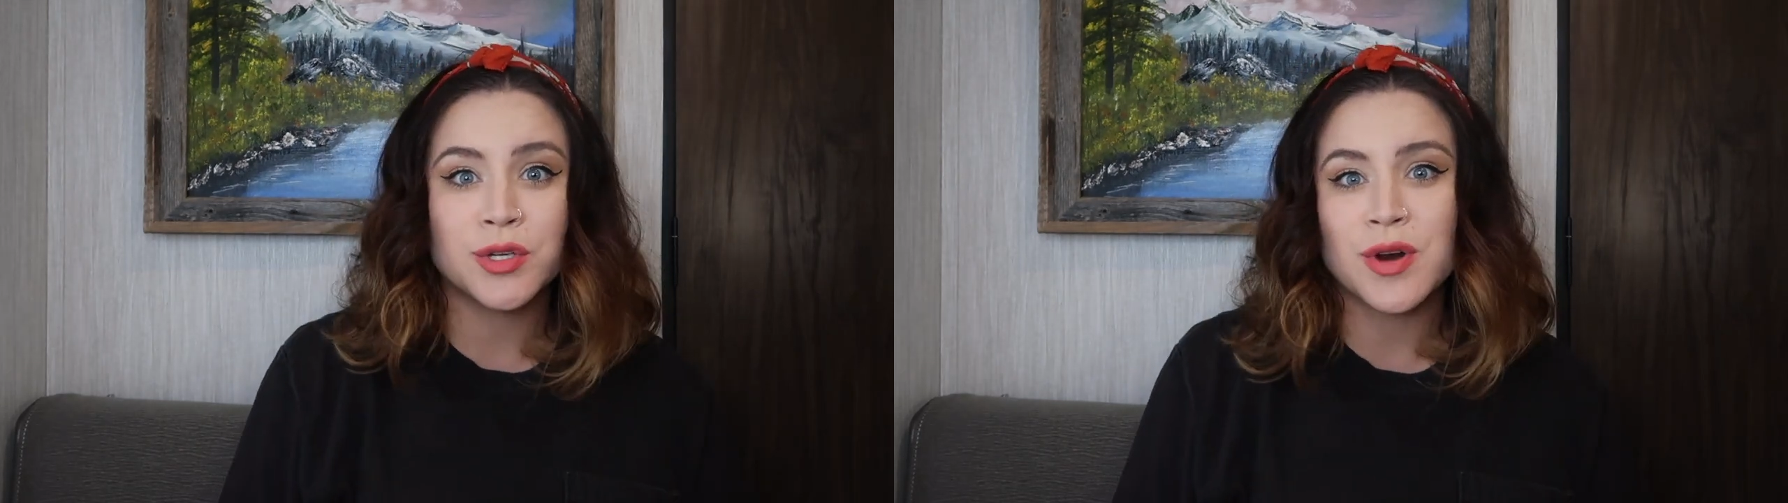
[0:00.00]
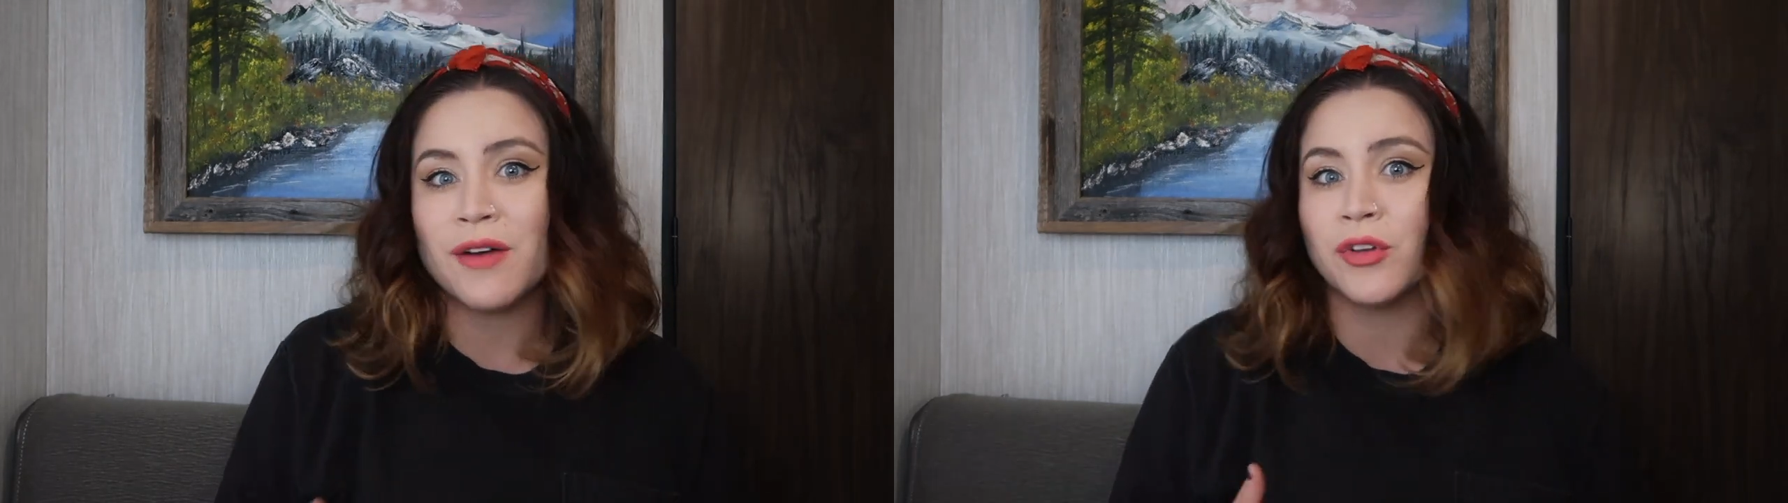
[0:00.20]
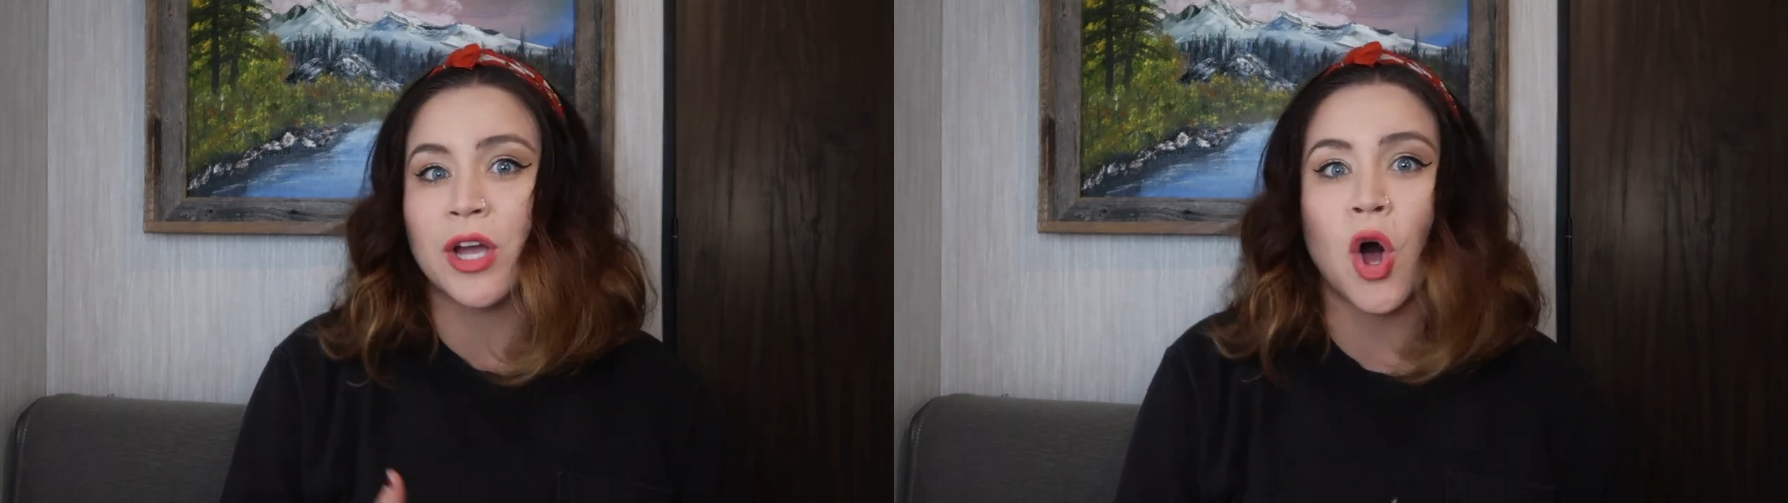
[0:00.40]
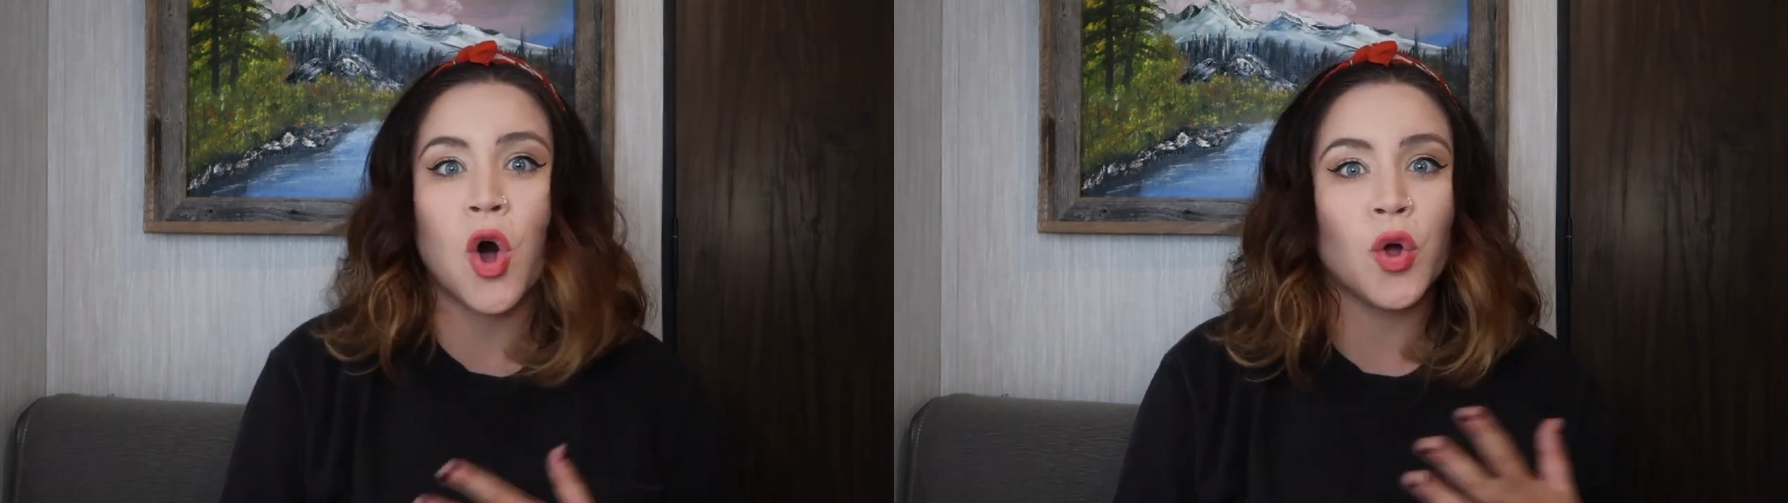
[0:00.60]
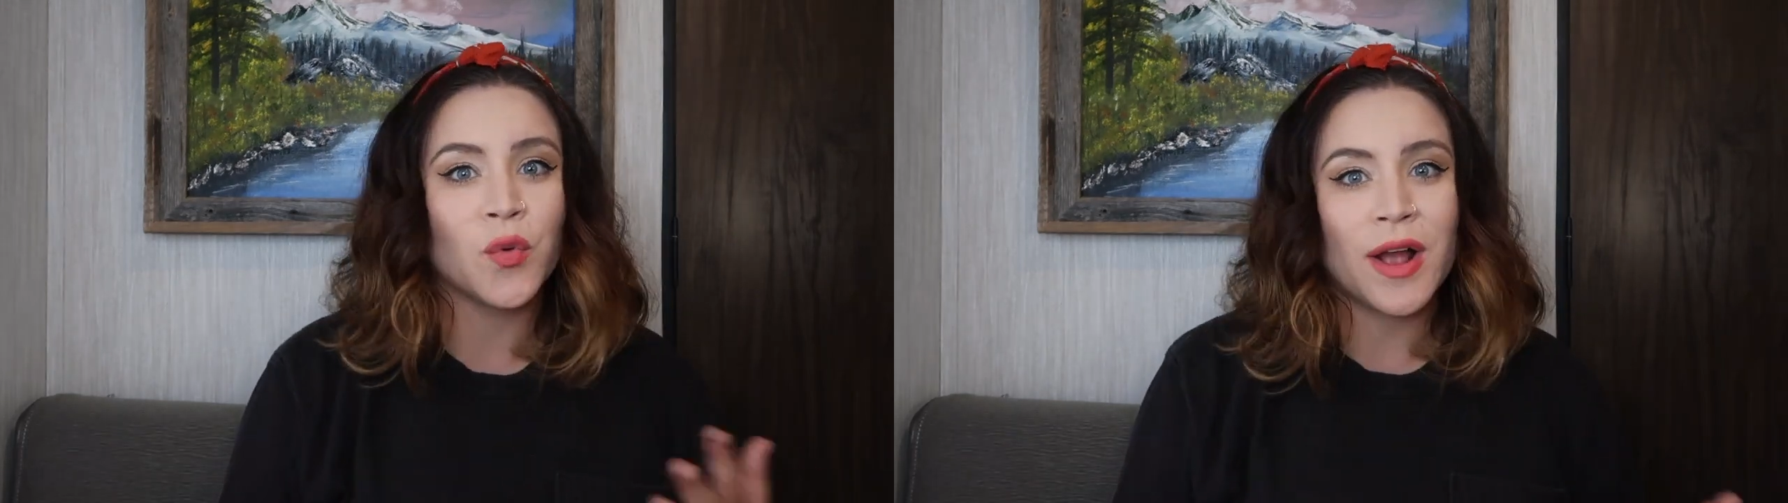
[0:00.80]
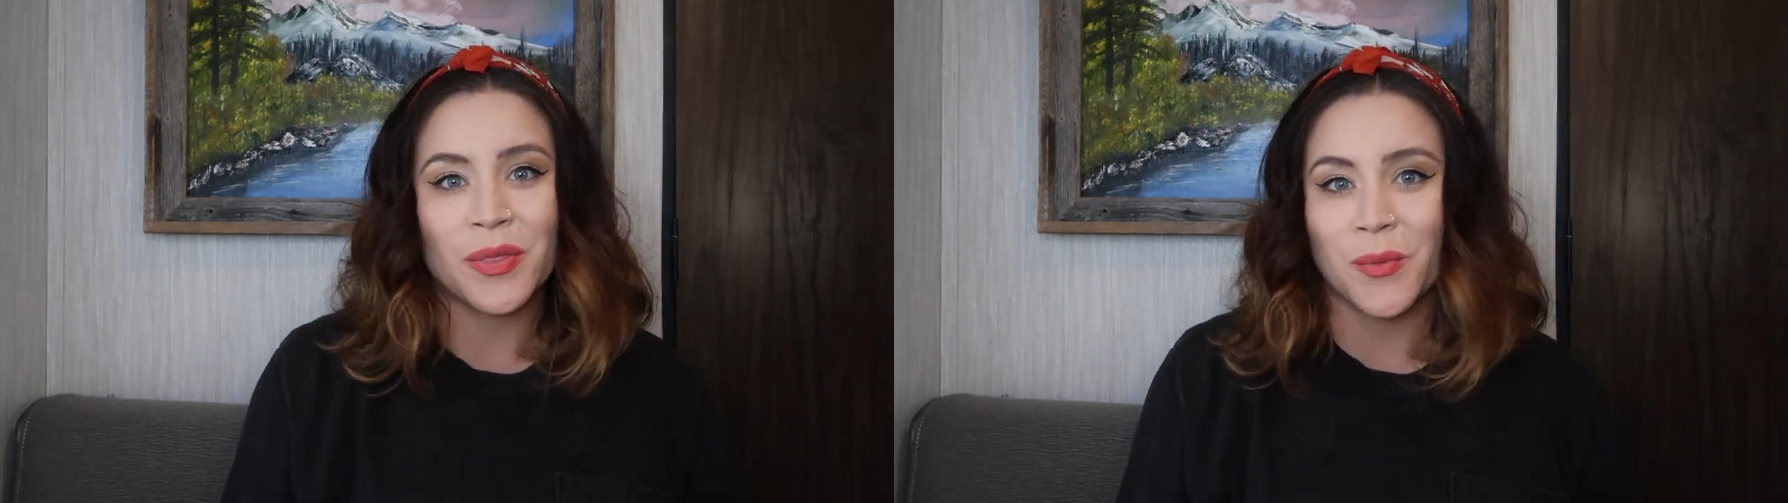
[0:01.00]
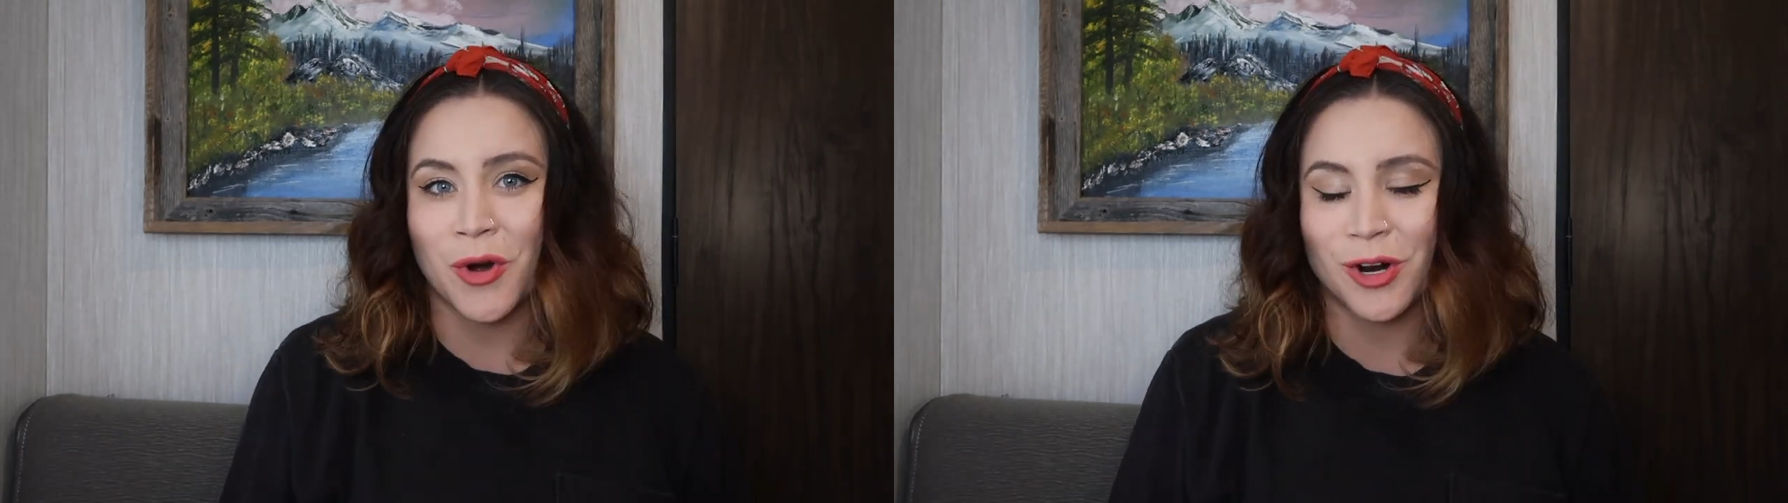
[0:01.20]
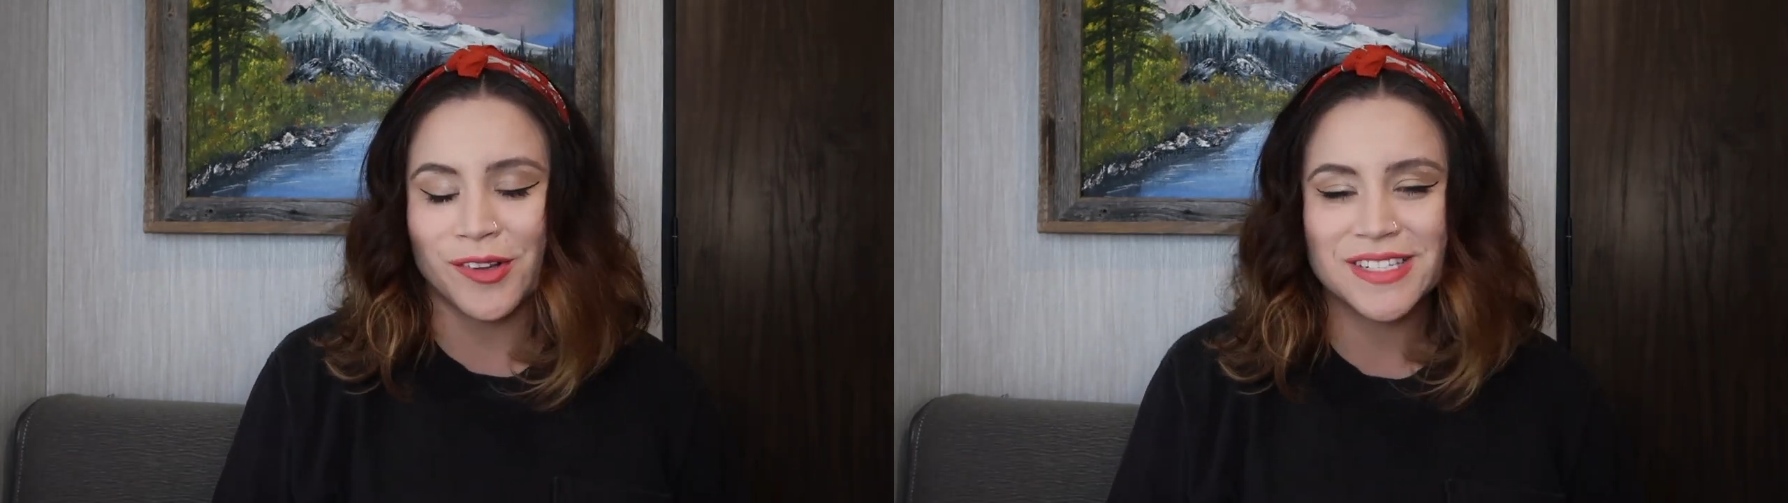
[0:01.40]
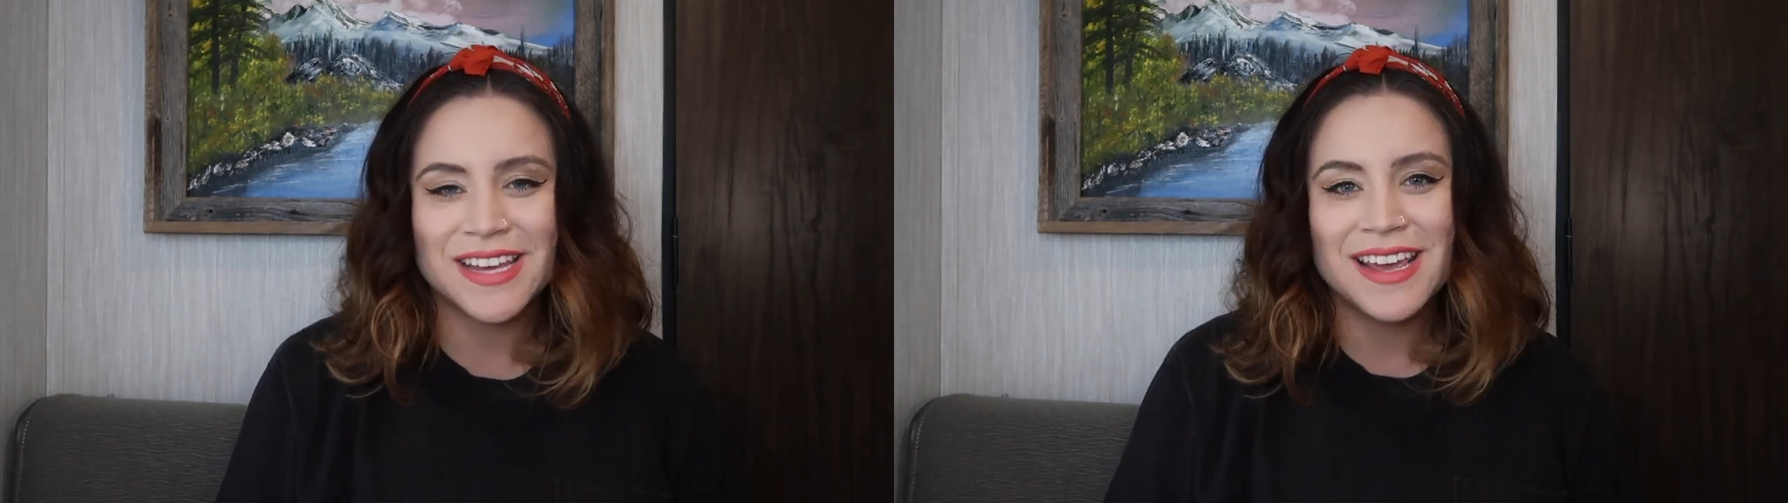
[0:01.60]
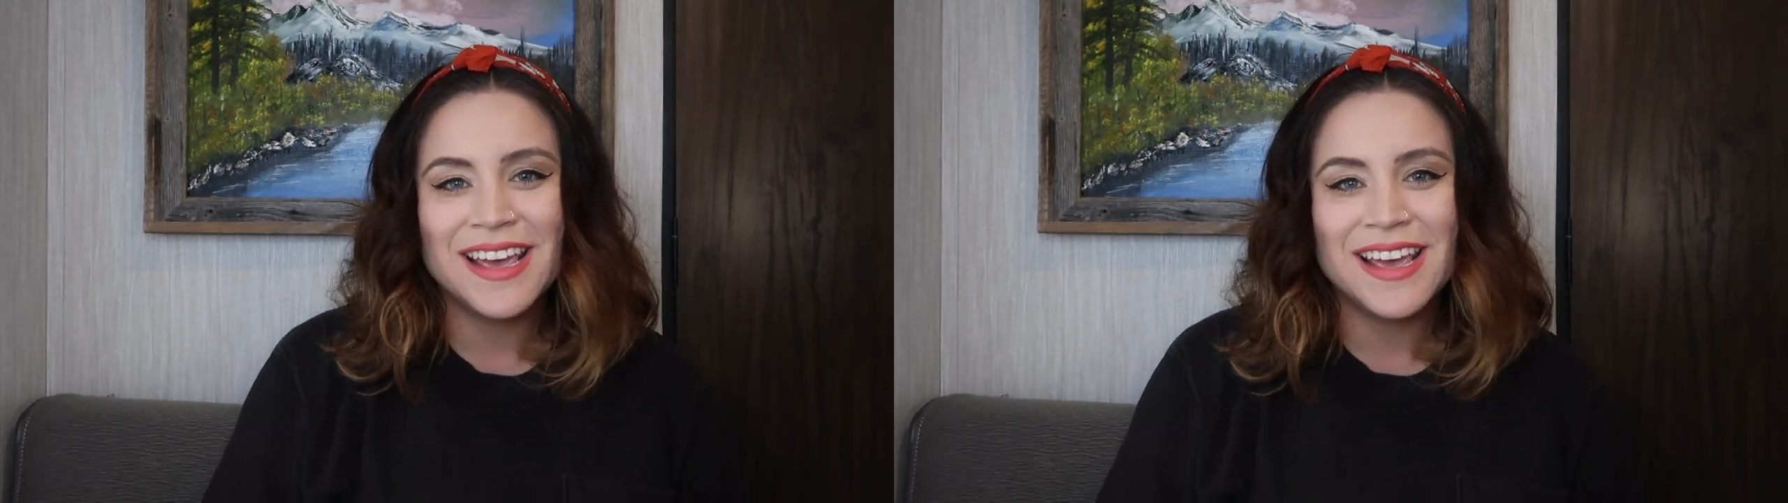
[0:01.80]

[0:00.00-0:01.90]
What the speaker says: traveling all around the world.